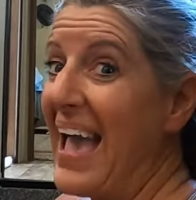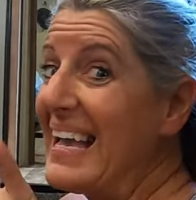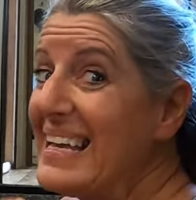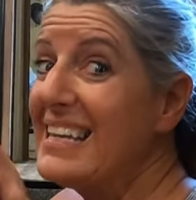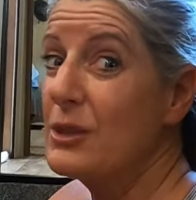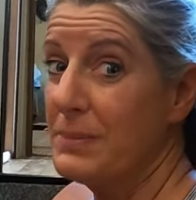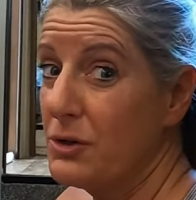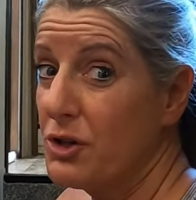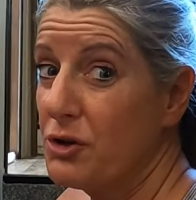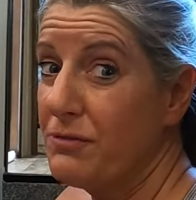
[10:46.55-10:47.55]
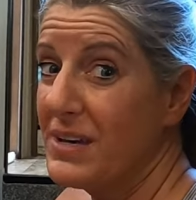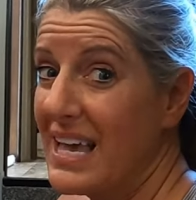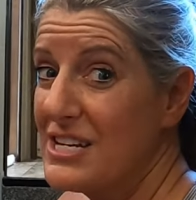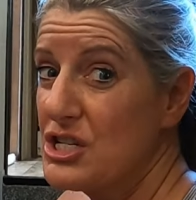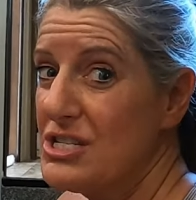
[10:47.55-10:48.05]
and hit the bell
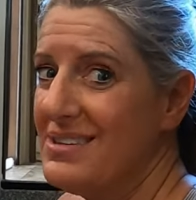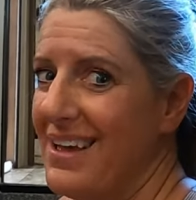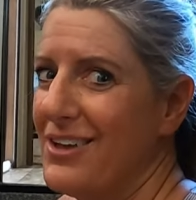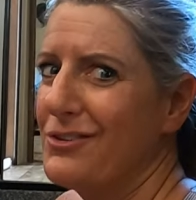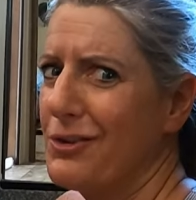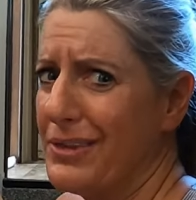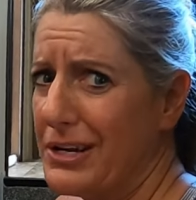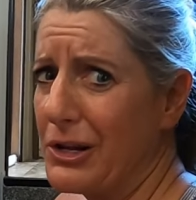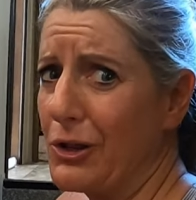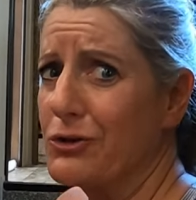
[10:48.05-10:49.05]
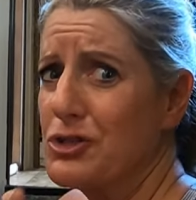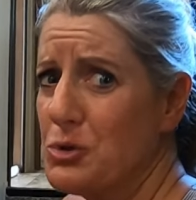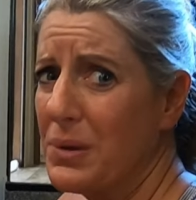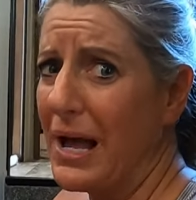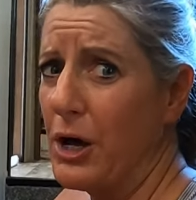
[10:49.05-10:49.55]
notification so that it
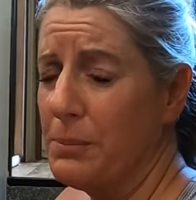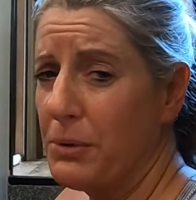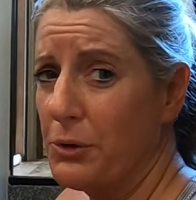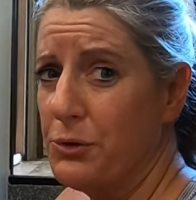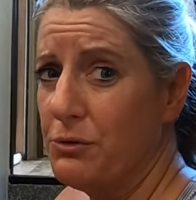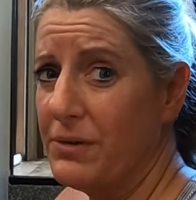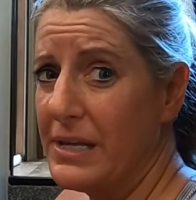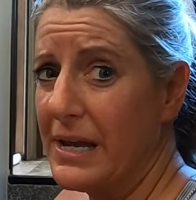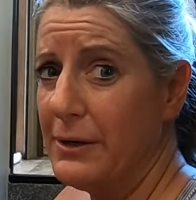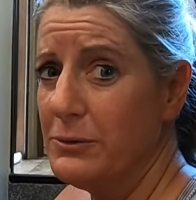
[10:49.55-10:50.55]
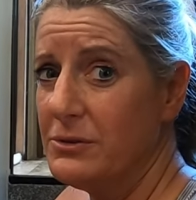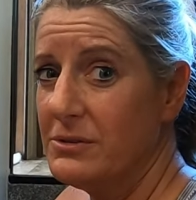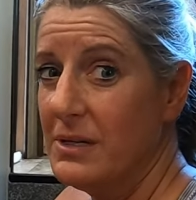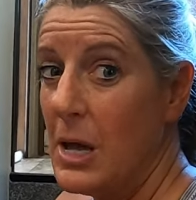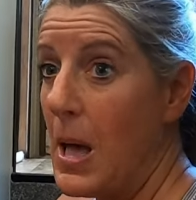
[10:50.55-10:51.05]
alerts you when I upload new
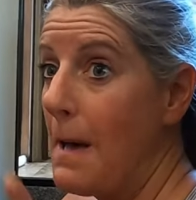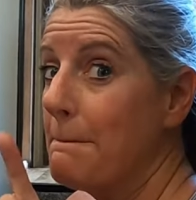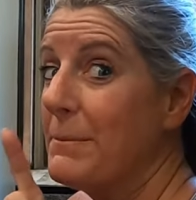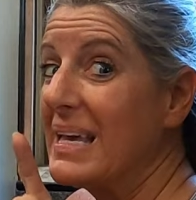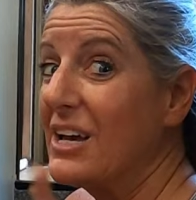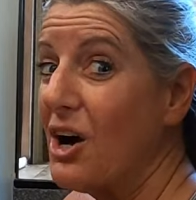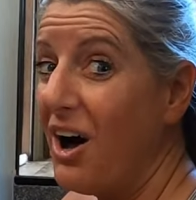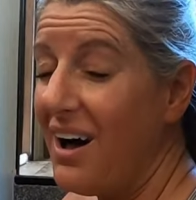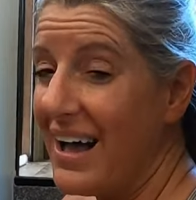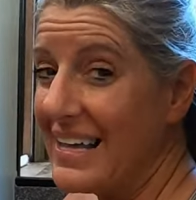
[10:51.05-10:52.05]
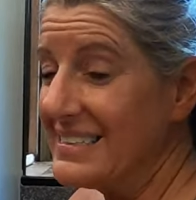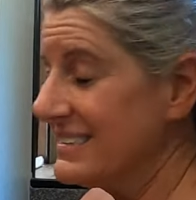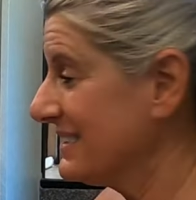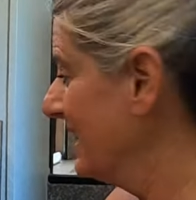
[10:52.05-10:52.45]
videos, because